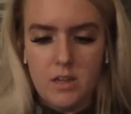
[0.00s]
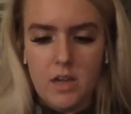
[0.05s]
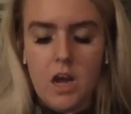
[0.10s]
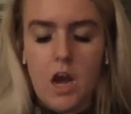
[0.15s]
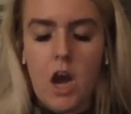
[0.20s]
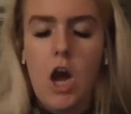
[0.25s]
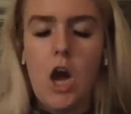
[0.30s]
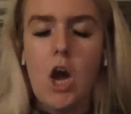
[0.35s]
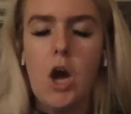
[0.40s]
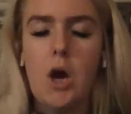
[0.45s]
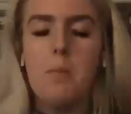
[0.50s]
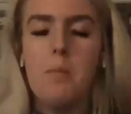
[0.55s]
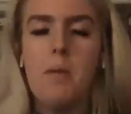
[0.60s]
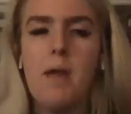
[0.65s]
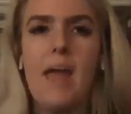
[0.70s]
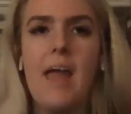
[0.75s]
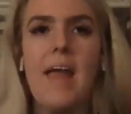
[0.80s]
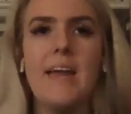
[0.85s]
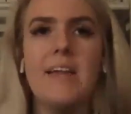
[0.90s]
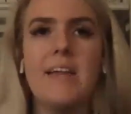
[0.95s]

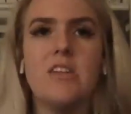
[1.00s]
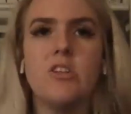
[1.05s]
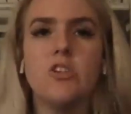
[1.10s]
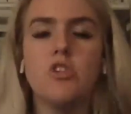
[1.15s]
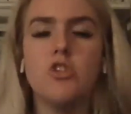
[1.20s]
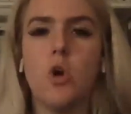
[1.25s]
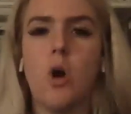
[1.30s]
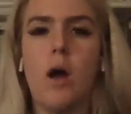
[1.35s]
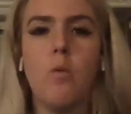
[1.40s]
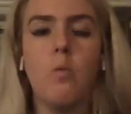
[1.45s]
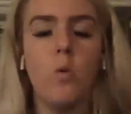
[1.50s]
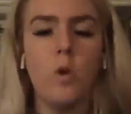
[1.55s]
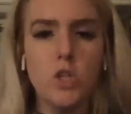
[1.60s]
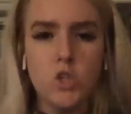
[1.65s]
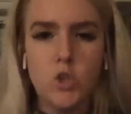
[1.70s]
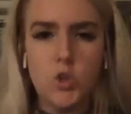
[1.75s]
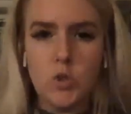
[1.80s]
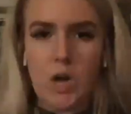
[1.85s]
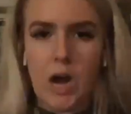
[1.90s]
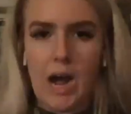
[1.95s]
And so I want
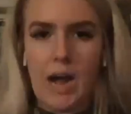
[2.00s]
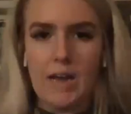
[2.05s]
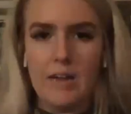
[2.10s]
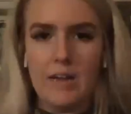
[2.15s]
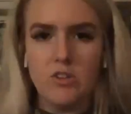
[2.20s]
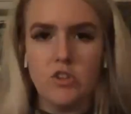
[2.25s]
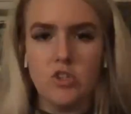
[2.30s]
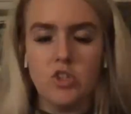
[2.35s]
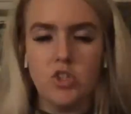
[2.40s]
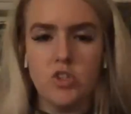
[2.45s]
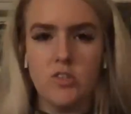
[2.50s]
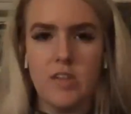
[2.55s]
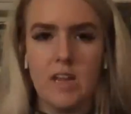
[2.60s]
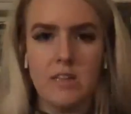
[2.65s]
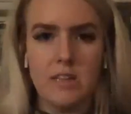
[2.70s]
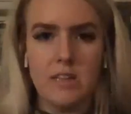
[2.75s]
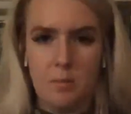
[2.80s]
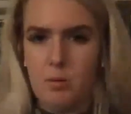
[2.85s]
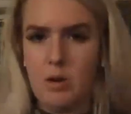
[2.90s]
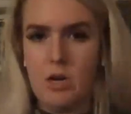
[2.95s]
you guys to just take
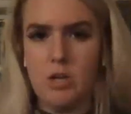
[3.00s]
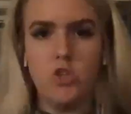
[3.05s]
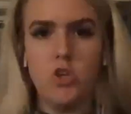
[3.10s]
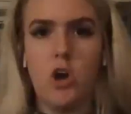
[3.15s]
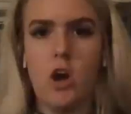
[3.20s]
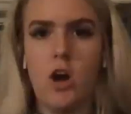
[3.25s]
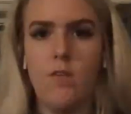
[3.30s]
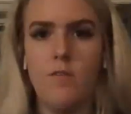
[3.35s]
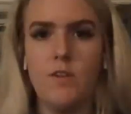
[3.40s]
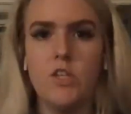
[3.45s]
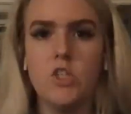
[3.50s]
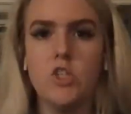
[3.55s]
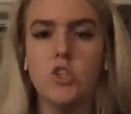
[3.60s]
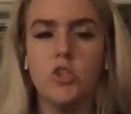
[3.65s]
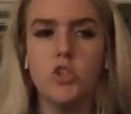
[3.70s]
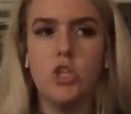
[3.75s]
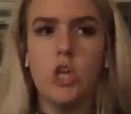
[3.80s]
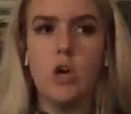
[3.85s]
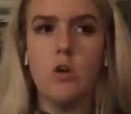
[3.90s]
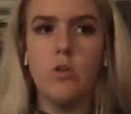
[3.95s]
that pressure off and
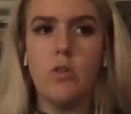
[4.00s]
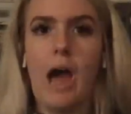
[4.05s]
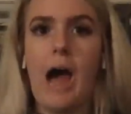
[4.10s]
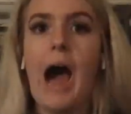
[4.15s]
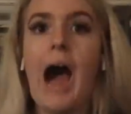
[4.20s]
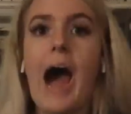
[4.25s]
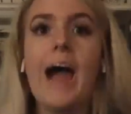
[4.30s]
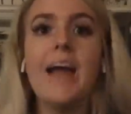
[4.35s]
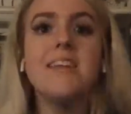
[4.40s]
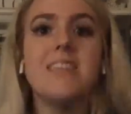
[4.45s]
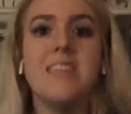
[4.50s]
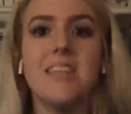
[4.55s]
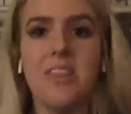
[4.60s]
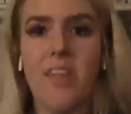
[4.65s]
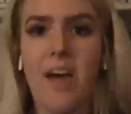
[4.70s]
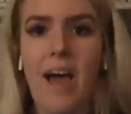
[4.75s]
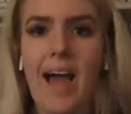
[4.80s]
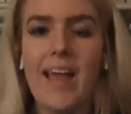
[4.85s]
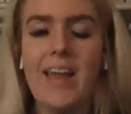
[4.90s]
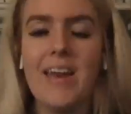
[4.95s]
just know that I did
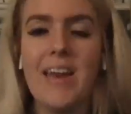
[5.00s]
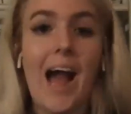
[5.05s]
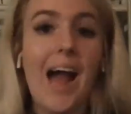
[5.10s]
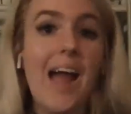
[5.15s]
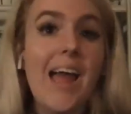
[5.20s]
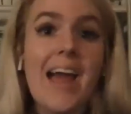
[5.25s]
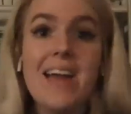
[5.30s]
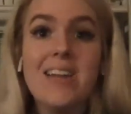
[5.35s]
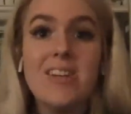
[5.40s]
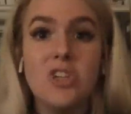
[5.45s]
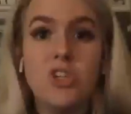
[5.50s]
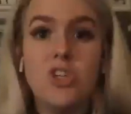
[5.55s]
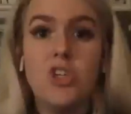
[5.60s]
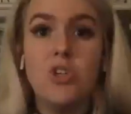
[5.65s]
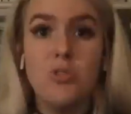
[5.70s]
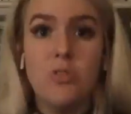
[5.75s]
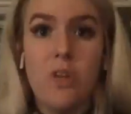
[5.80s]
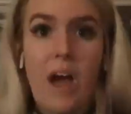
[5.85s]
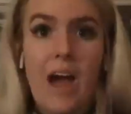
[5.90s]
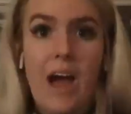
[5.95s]
that and I had to
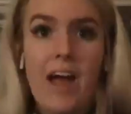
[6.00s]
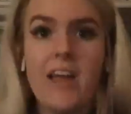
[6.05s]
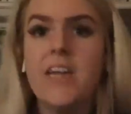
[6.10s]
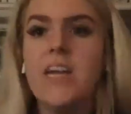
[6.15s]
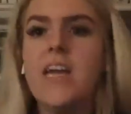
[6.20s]
do that.